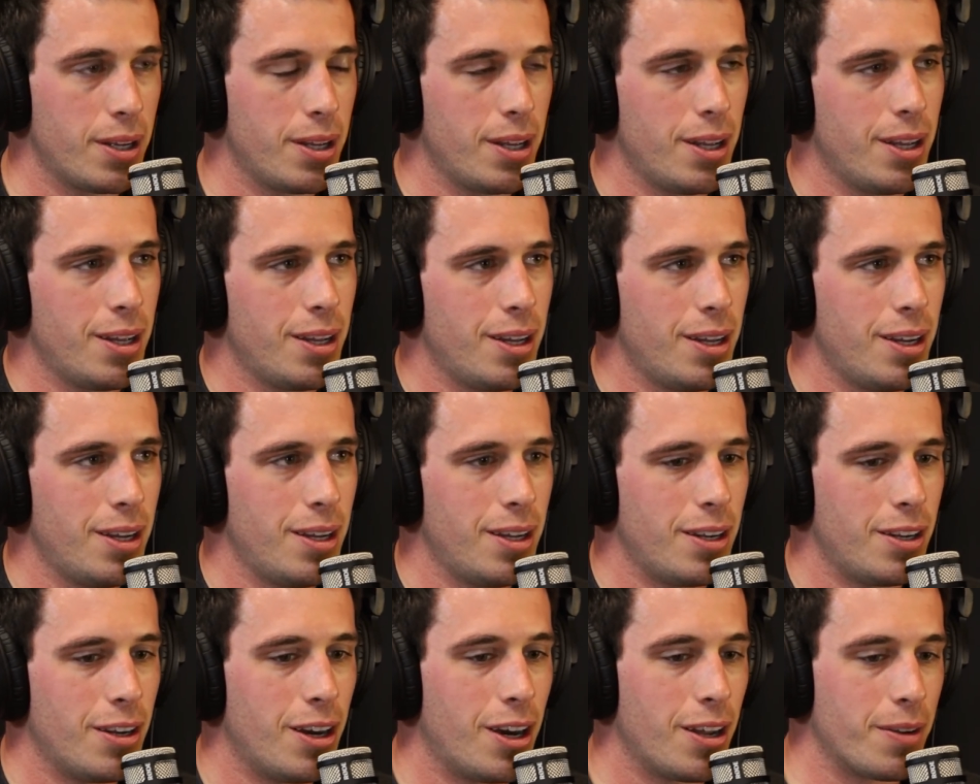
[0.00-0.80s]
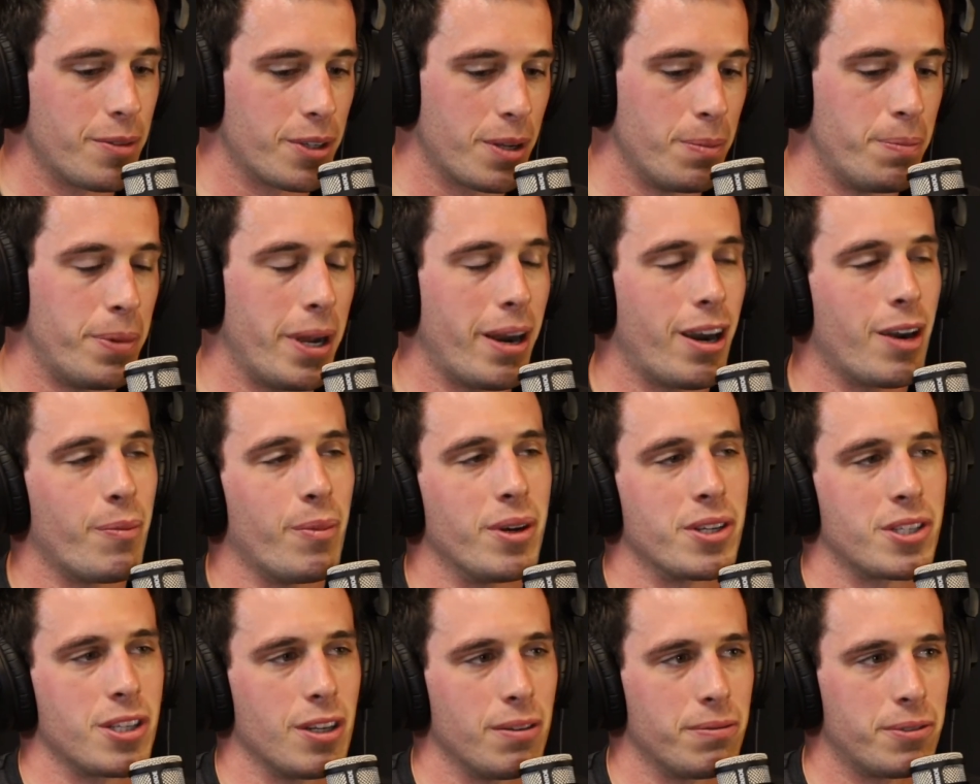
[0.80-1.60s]
Sure. Not comparing
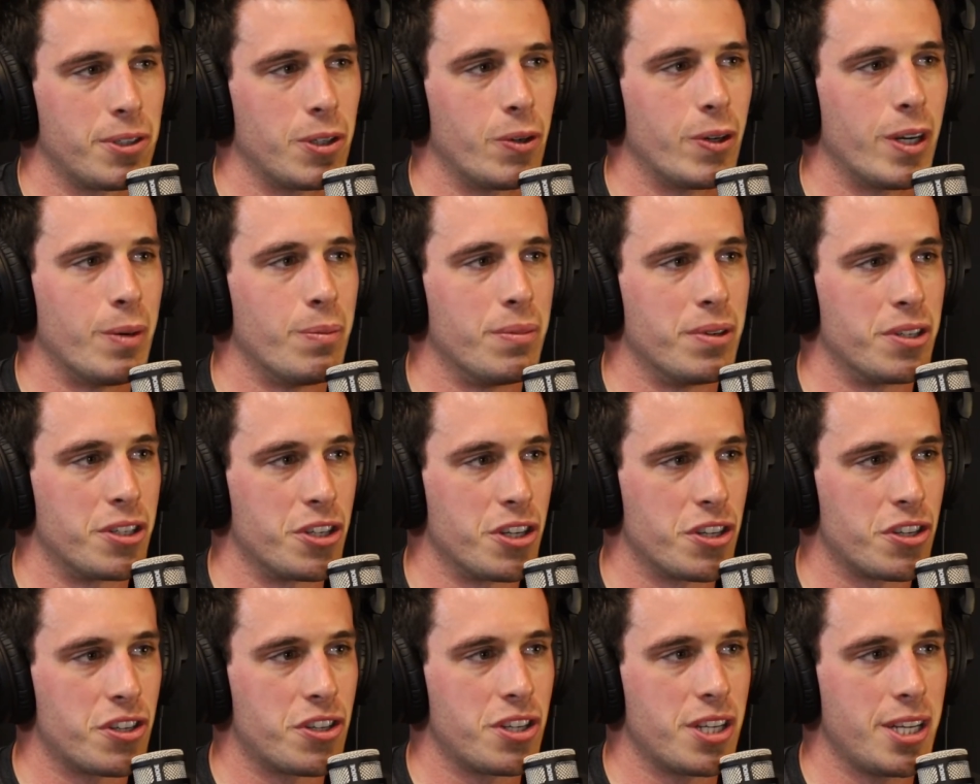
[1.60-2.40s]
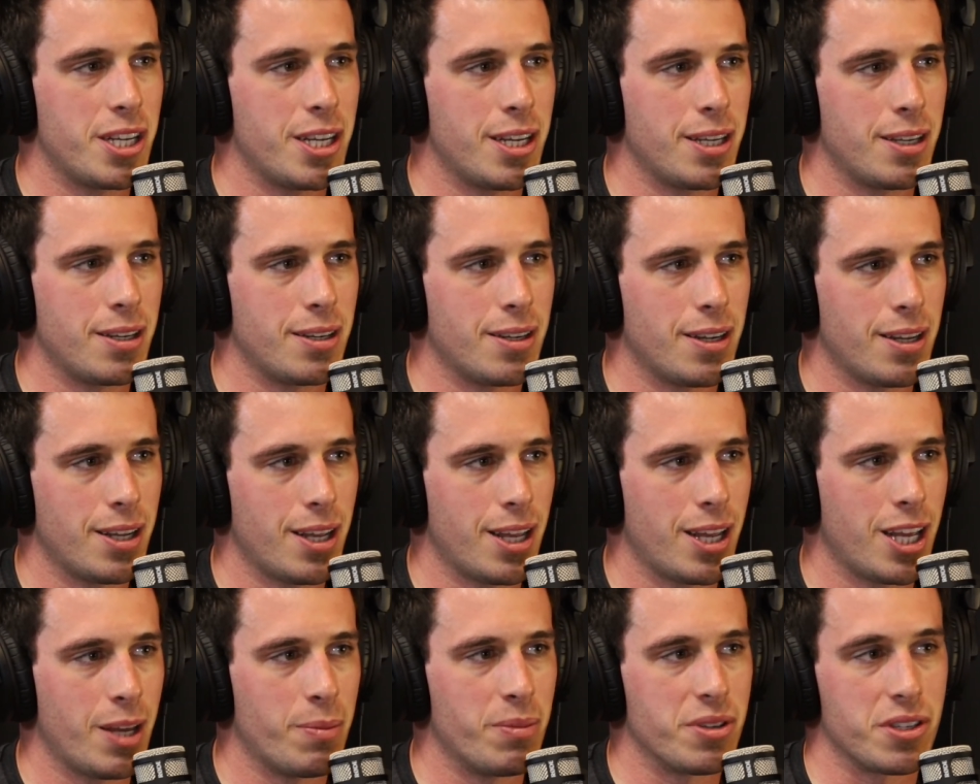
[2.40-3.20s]
myself to him, but just seeing
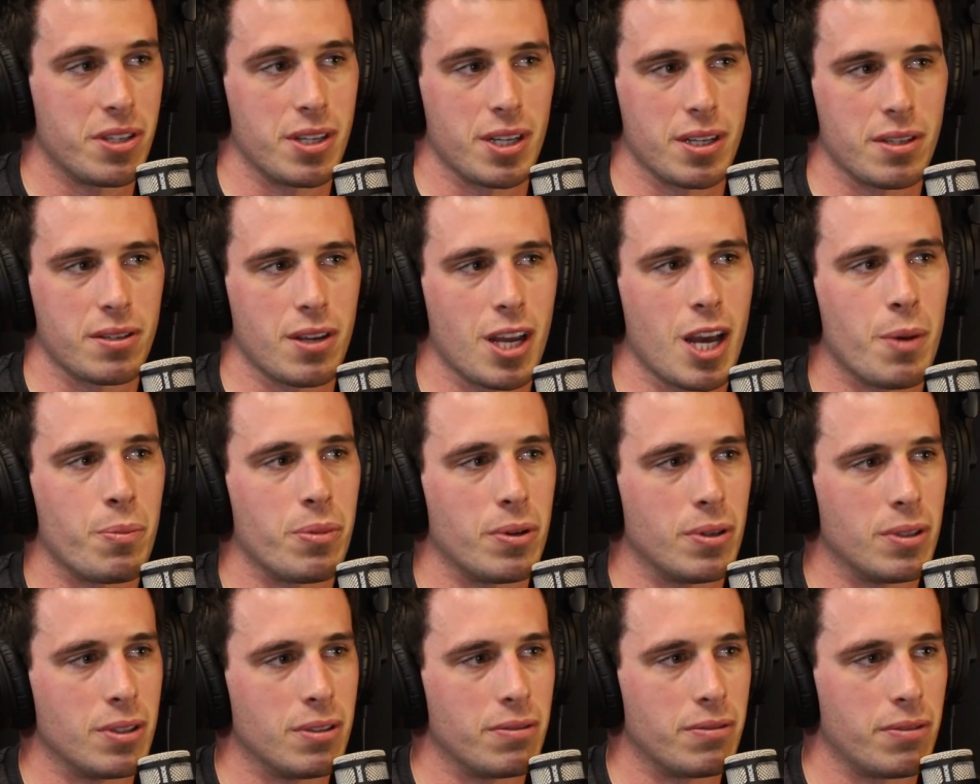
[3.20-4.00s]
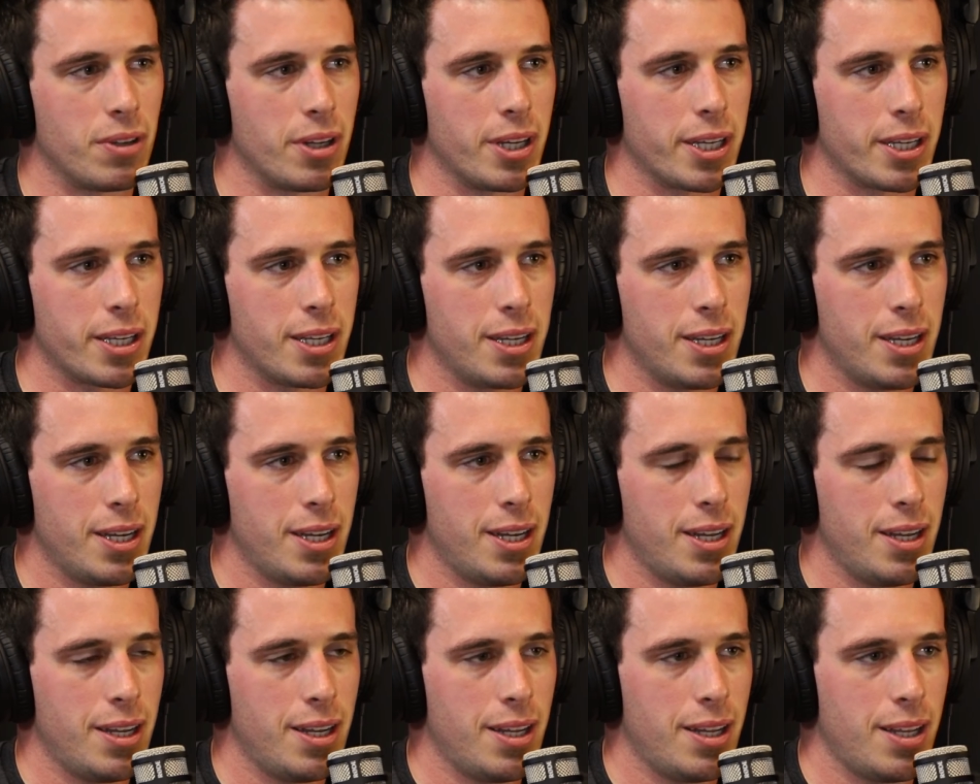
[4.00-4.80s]
him as an example of like,
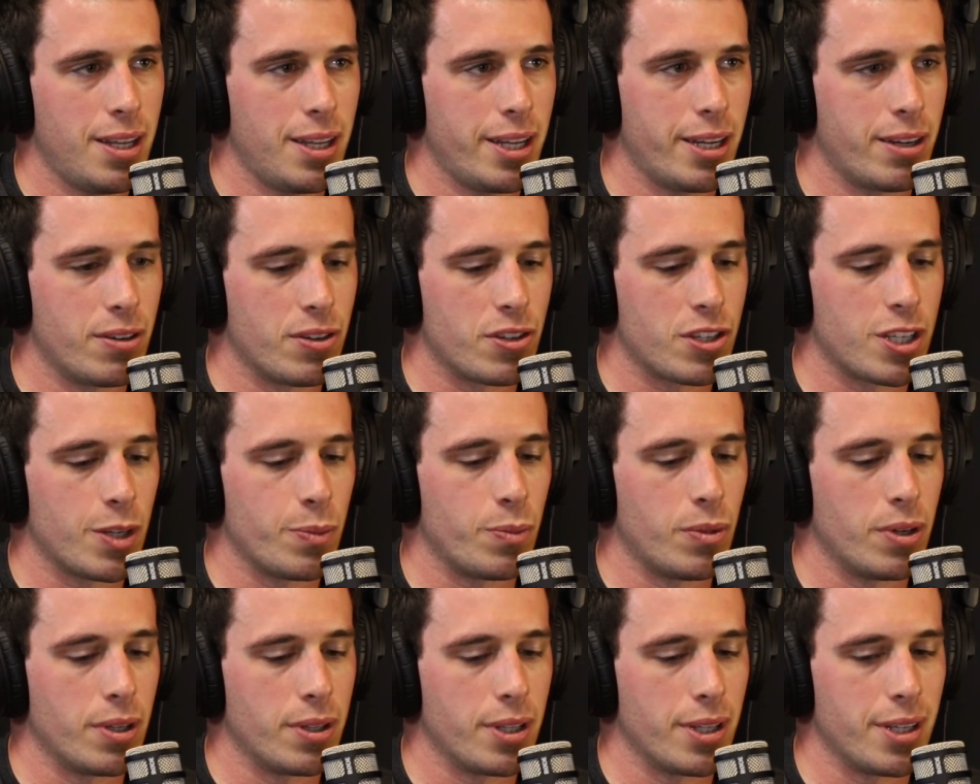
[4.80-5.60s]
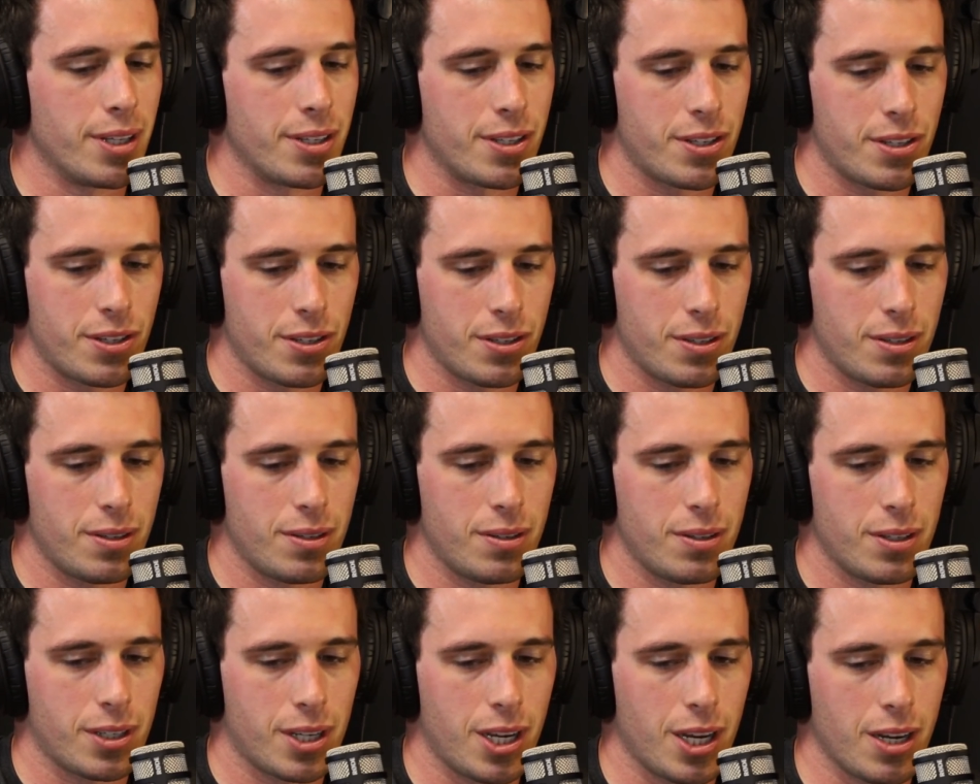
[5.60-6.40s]
here's someone that's
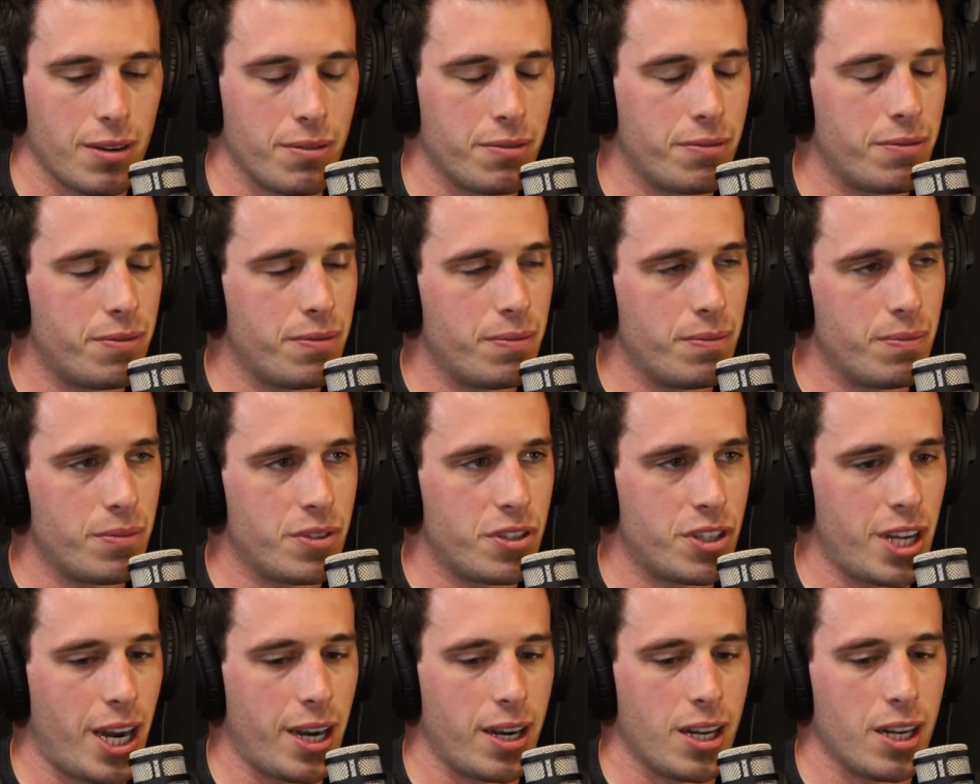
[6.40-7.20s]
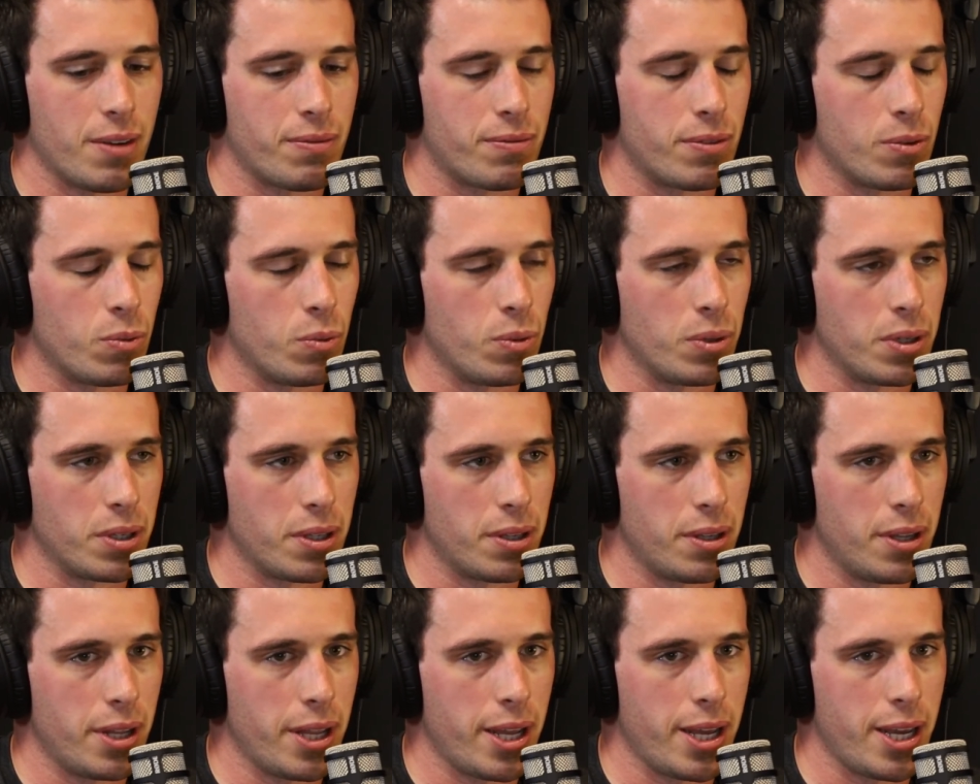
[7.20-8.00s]
kind of standing up for what
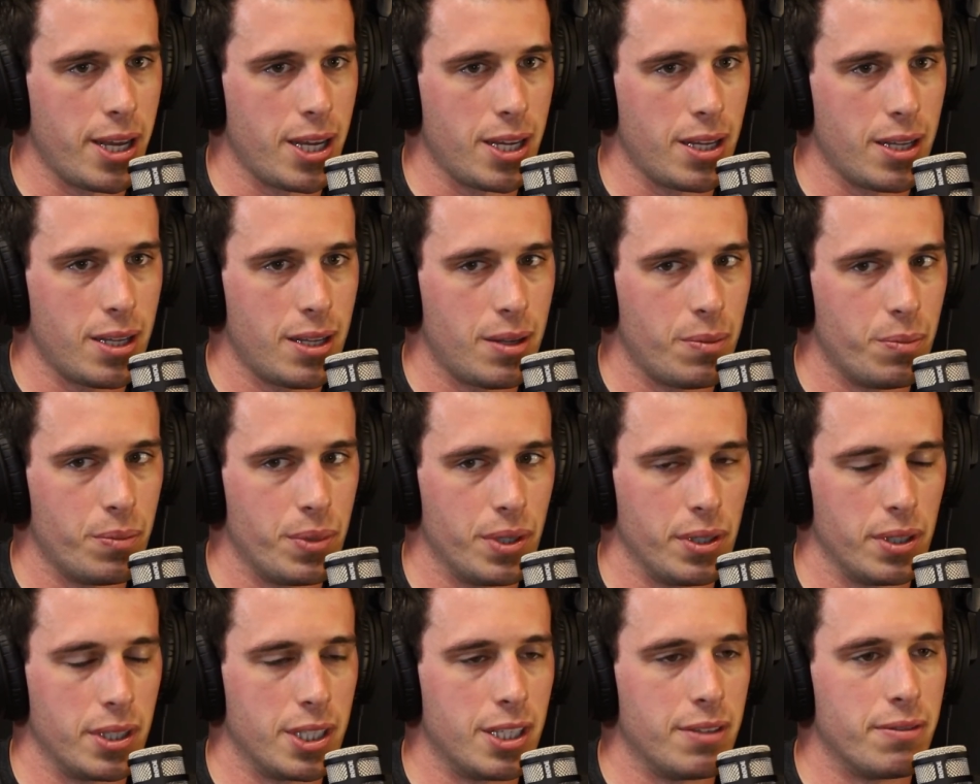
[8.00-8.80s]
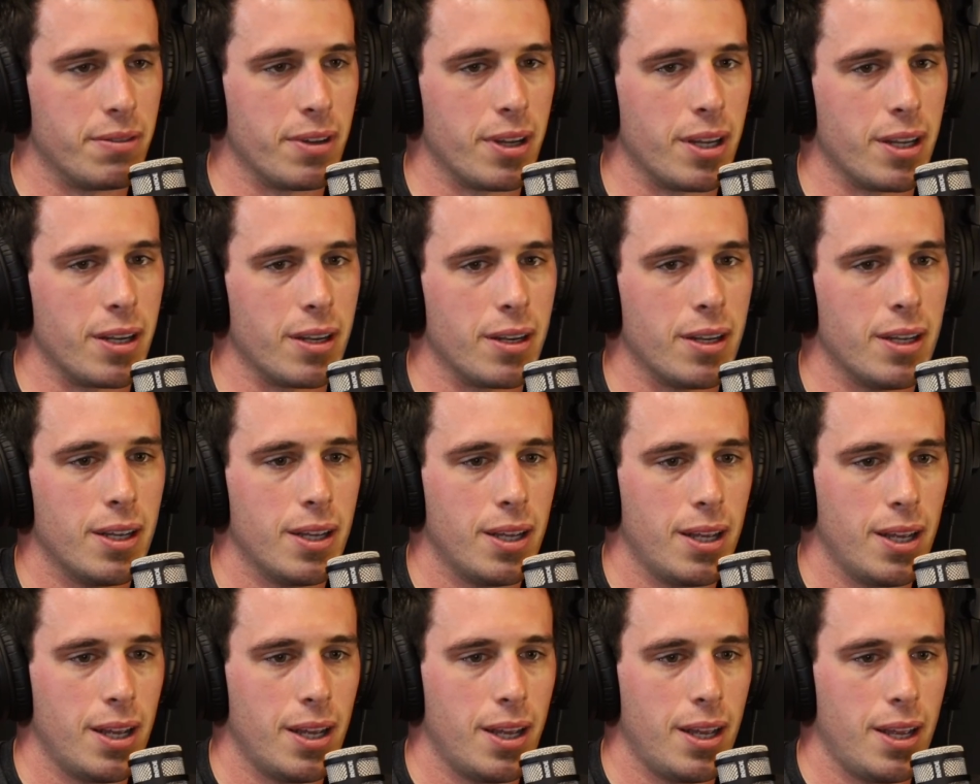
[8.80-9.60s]
they believe in
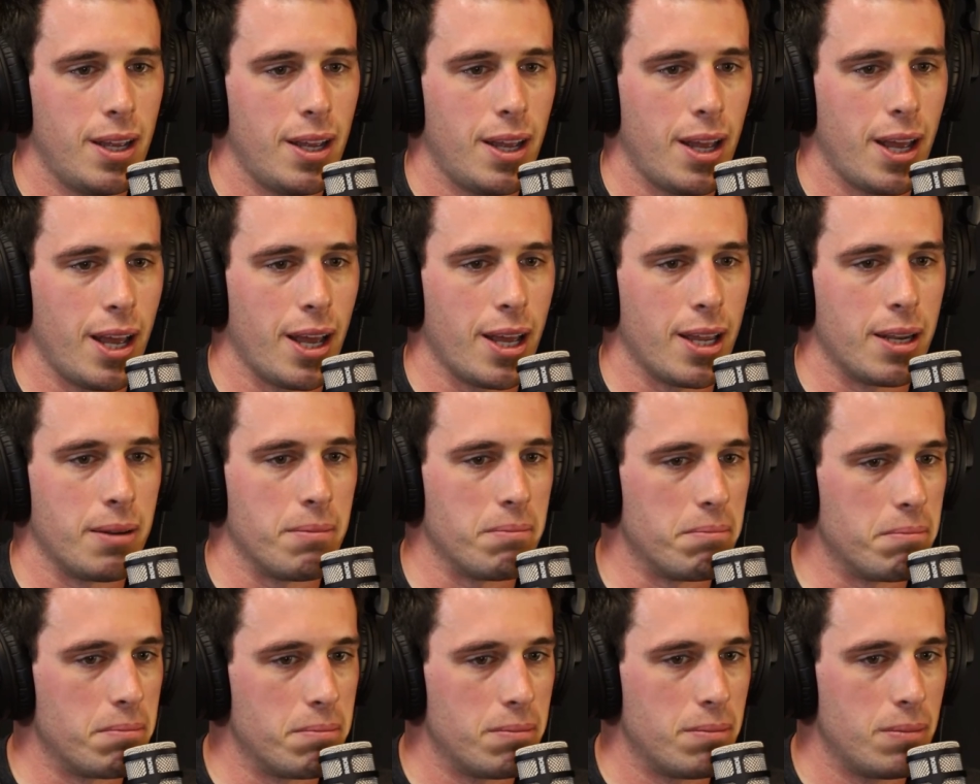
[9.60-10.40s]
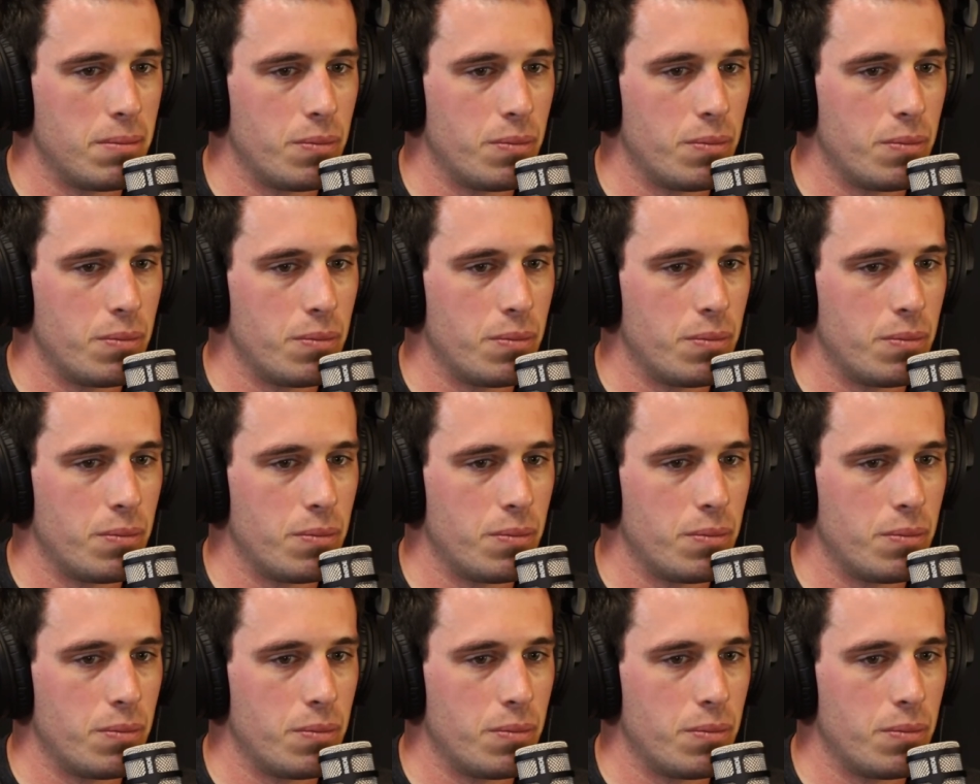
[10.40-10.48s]
and